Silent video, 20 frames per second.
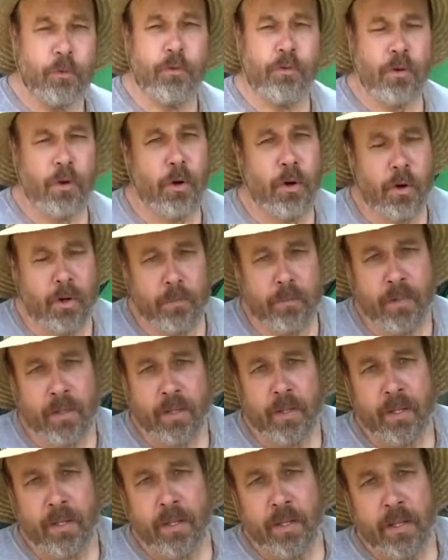farm
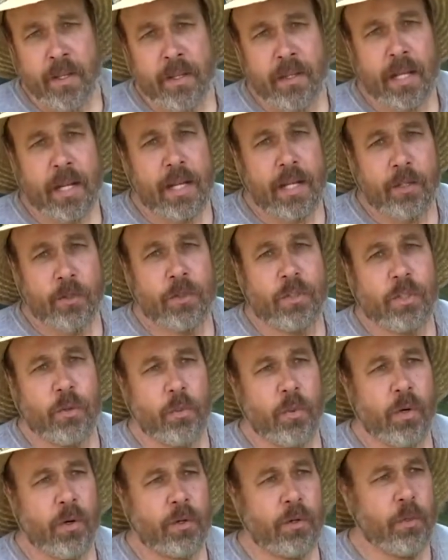that I used to
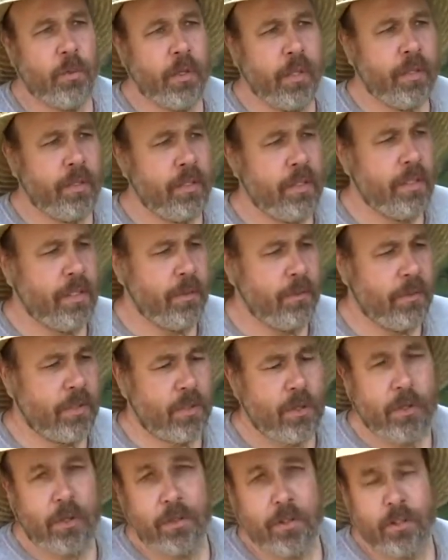work on. It was
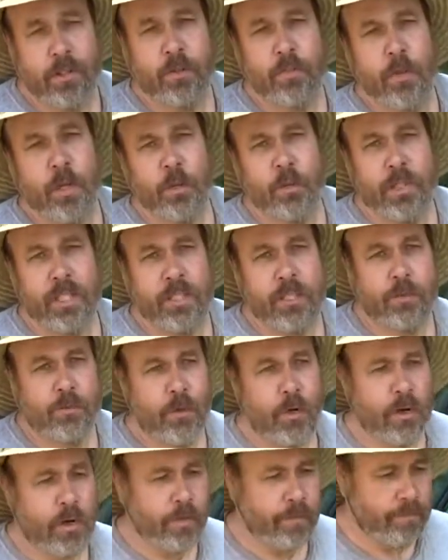called the Smogies
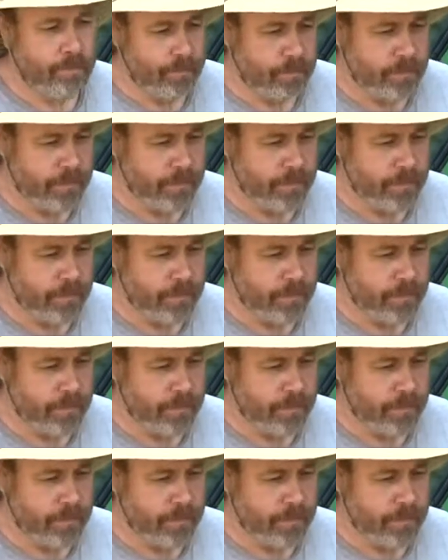Farm,